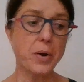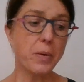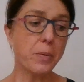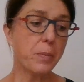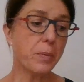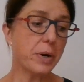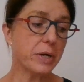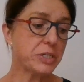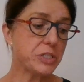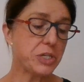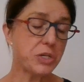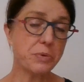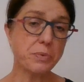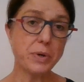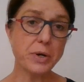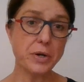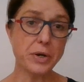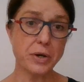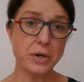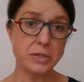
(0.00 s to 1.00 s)
what you
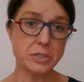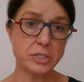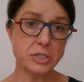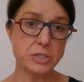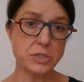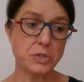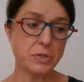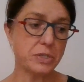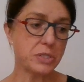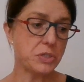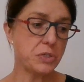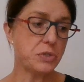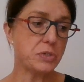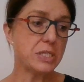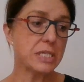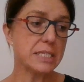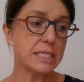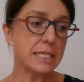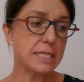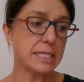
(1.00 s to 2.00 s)
are going to do is you're
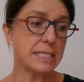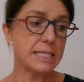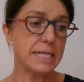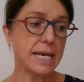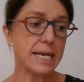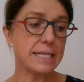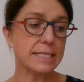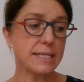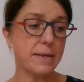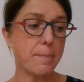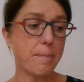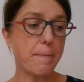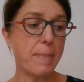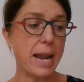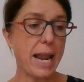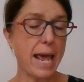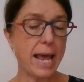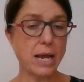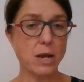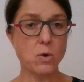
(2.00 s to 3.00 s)
just going to take some
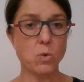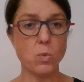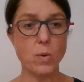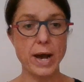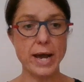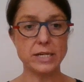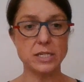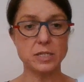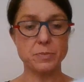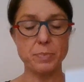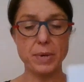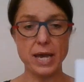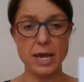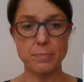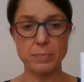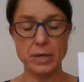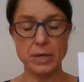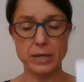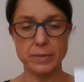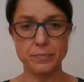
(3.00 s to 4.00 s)
blank white
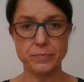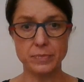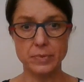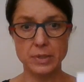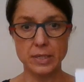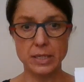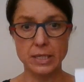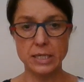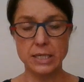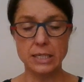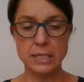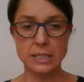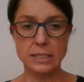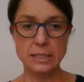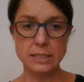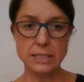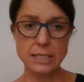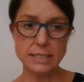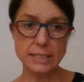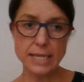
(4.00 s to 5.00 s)
paper,
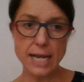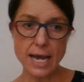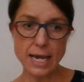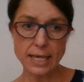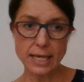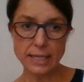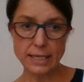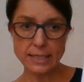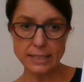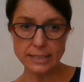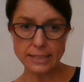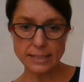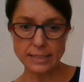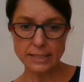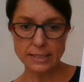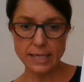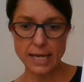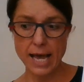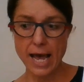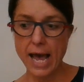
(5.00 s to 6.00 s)
just like
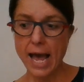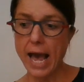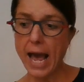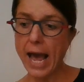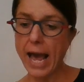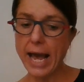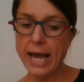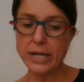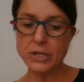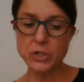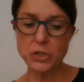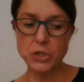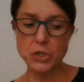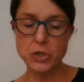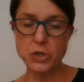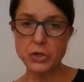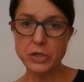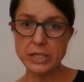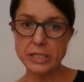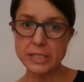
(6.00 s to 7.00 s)
this, and
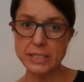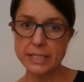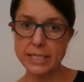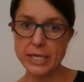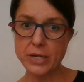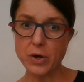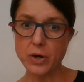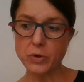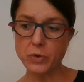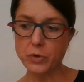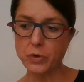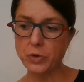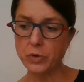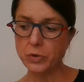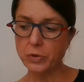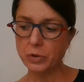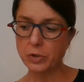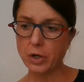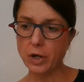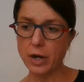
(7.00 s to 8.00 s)
you can see on
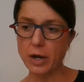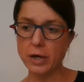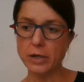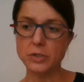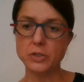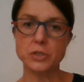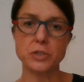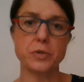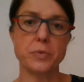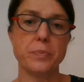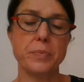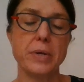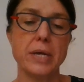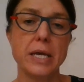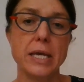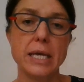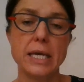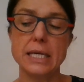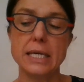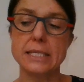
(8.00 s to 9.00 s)
Google Classroom
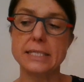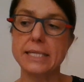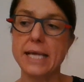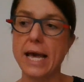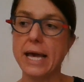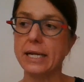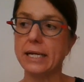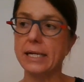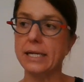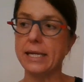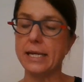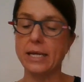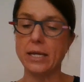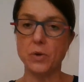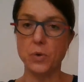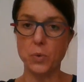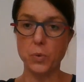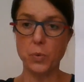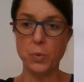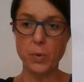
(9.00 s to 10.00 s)

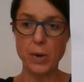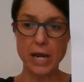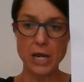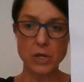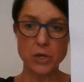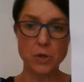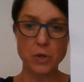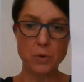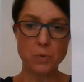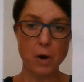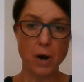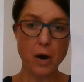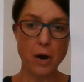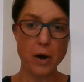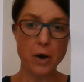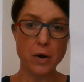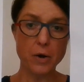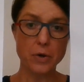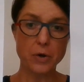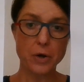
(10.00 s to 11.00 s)
exactly where you
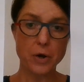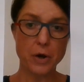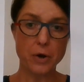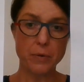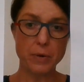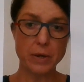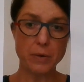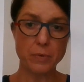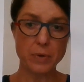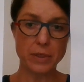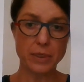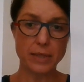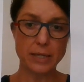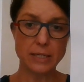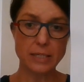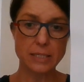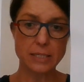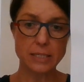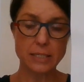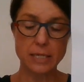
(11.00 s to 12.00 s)
are going with
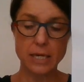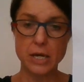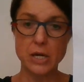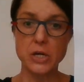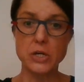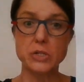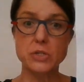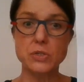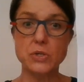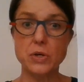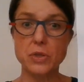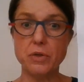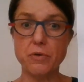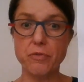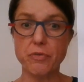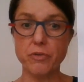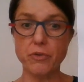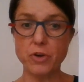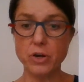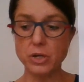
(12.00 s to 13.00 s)
this. So the
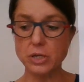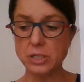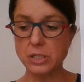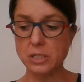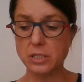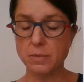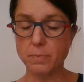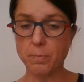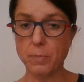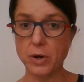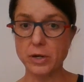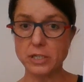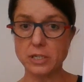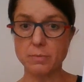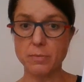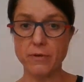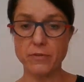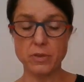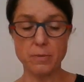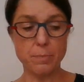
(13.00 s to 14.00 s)
first
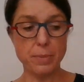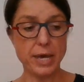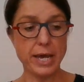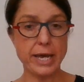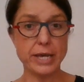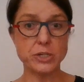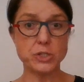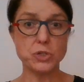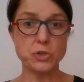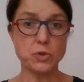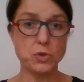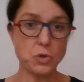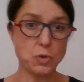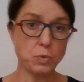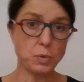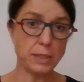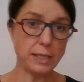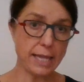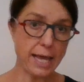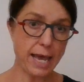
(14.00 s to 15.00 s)
bottom of the page, you
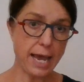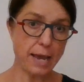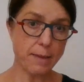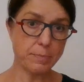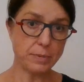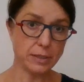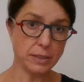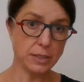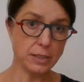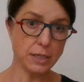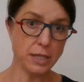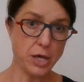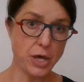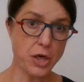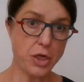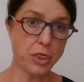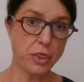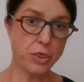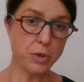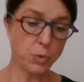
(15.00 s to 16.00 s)
will label
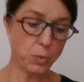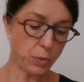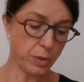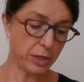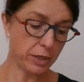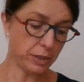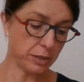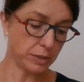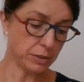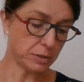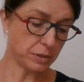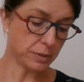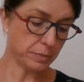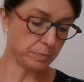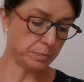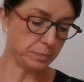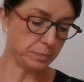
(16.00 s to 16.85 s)
the world.